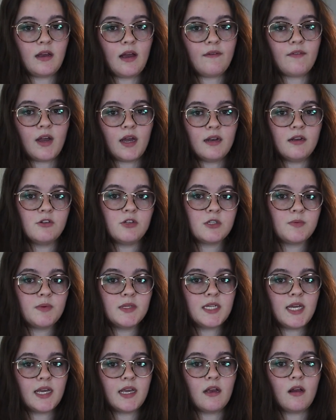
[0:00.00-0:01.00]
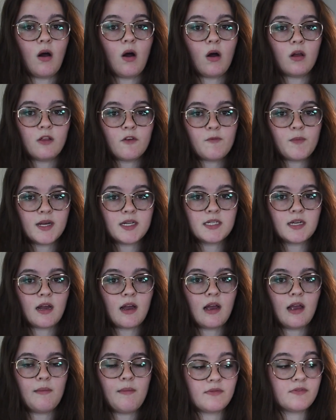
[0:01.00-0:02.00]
I've kind of just been taking all of my time.